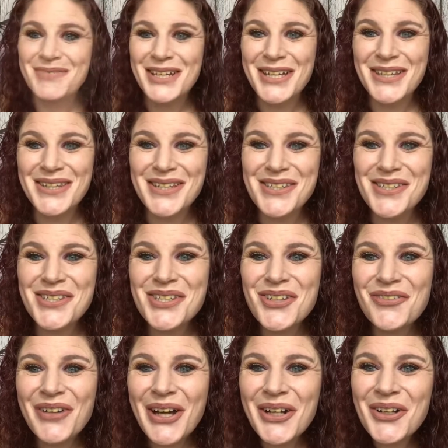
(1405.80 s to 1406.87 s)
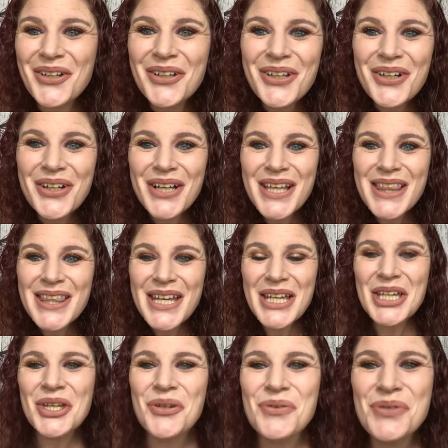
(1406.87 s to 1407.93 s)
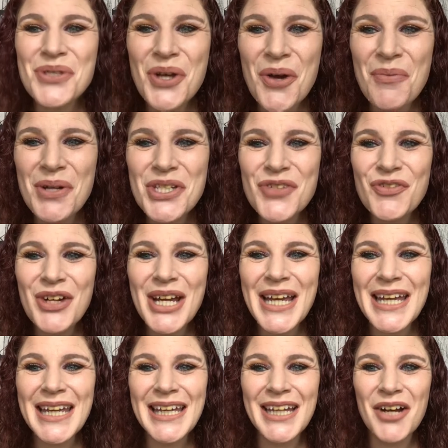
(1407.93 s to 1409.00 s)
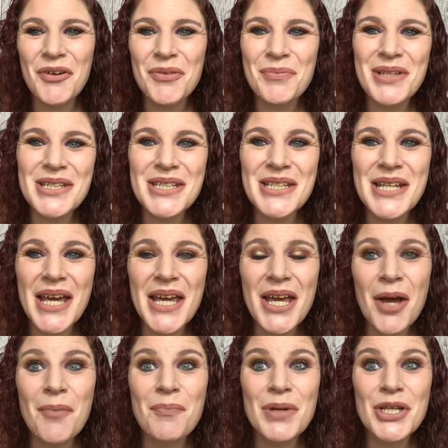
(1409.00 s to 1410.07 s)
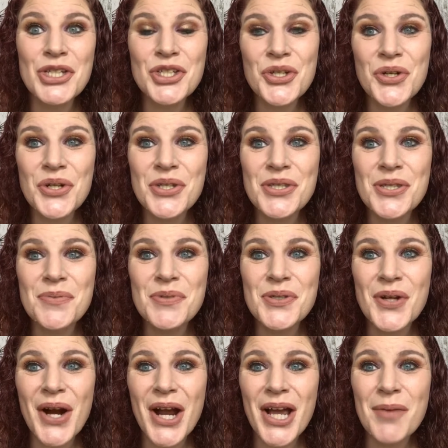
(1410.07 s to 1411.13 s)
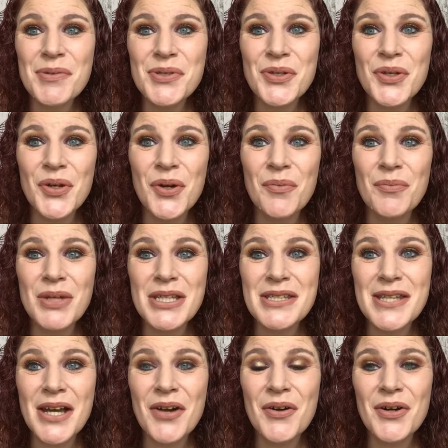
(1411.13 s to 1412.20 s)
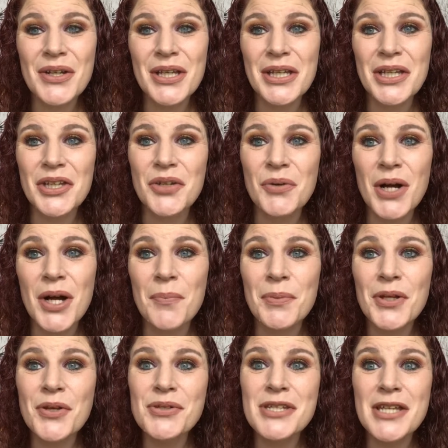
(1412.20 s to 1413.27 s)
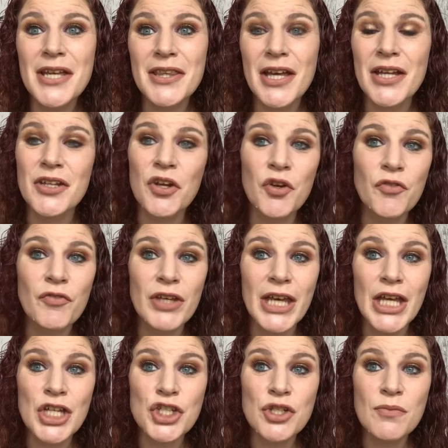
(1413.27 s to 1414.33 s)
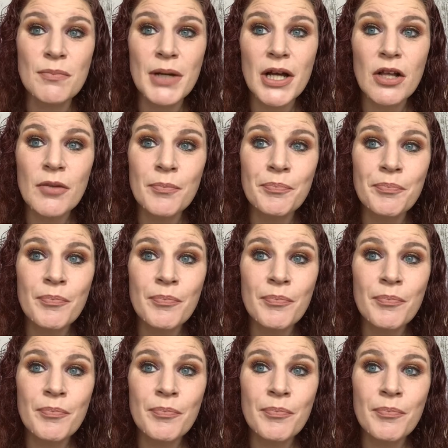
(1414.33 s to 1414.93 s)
And this is the final look. Thank you so much for hanging out with me today. Be sure and subscribe so you don't miss out on any new uploads. Hit that notification bell.